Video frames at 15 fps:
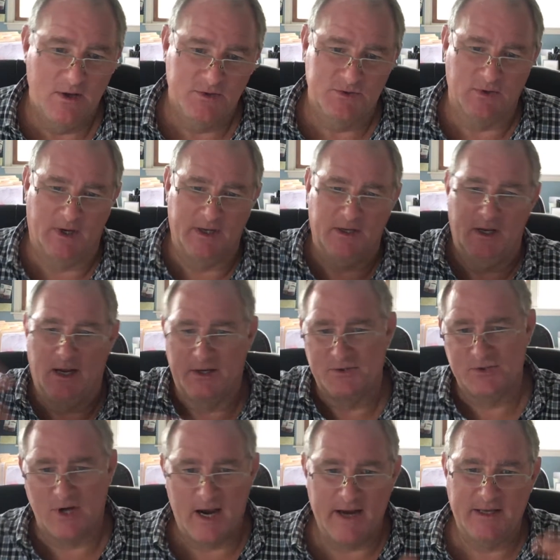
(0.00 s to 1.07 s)
So I
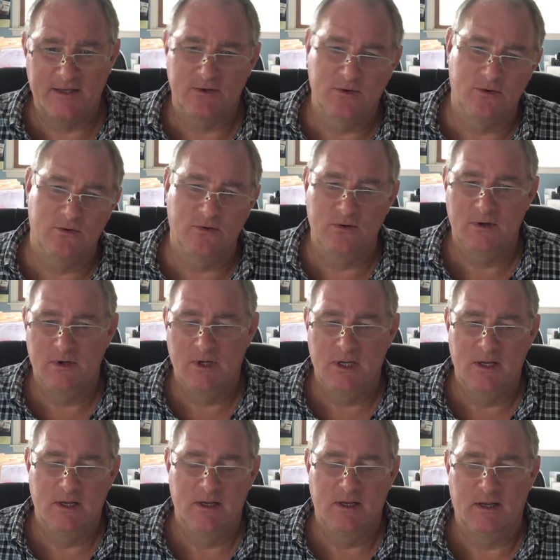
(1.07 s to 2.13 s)
try to,
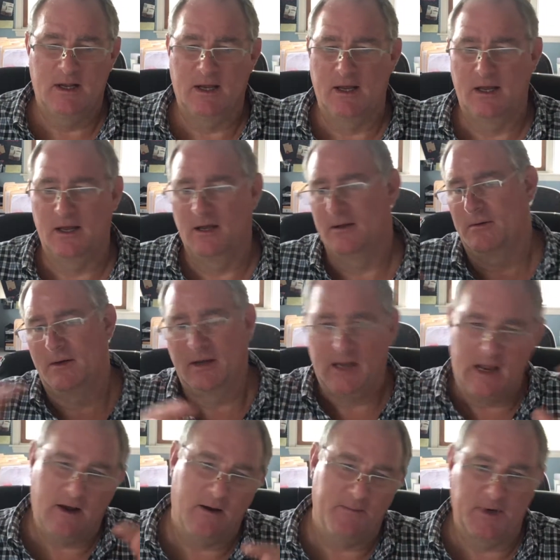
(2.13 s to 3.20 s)

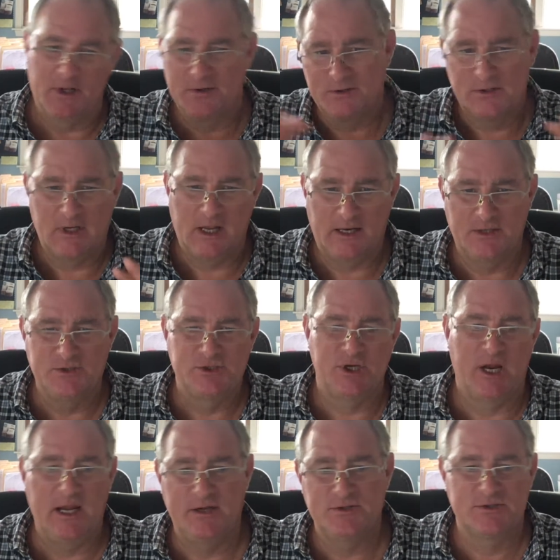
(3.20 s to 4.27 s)
now I'm going to kind of
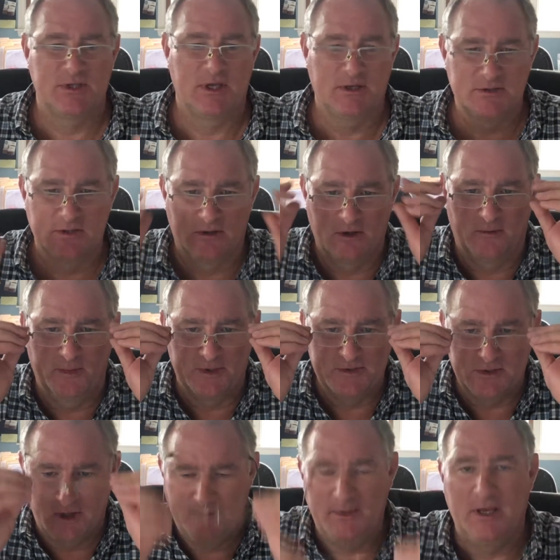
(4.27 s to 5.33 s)
change things a little bit.
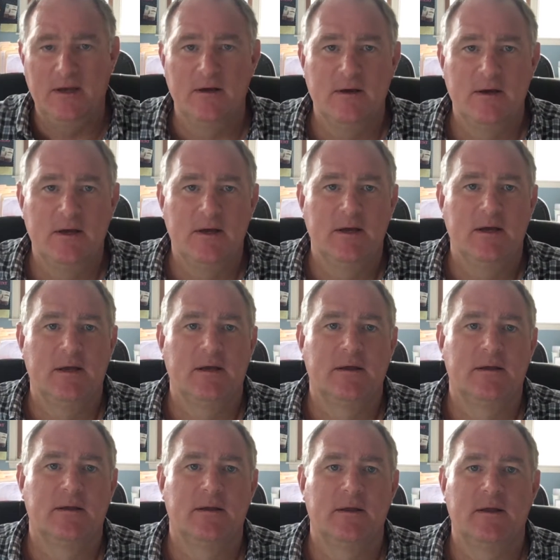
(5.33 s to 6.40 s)
So let me
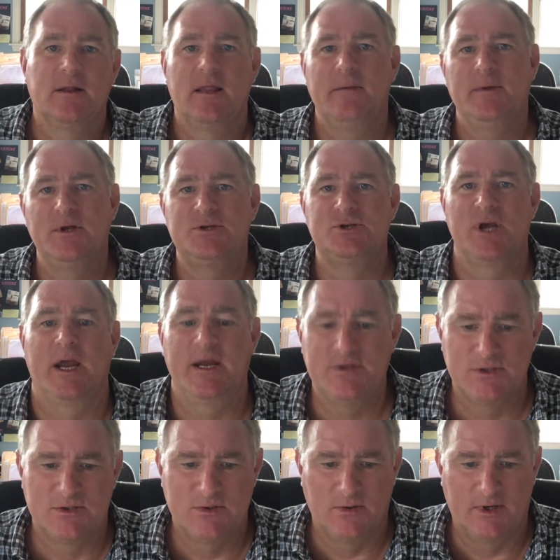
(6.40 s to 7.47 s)
change
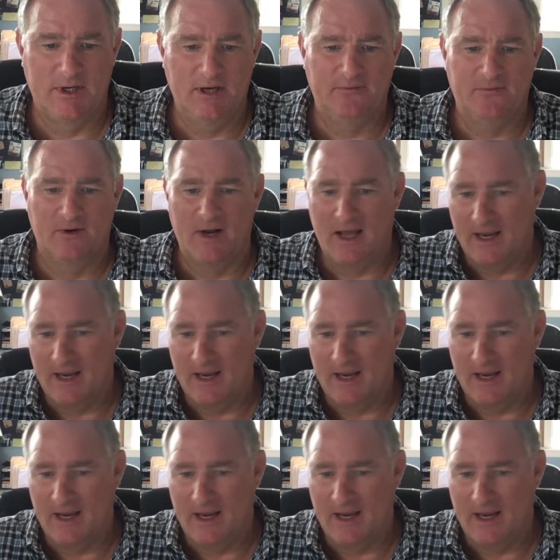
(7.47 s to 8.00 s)
it to a different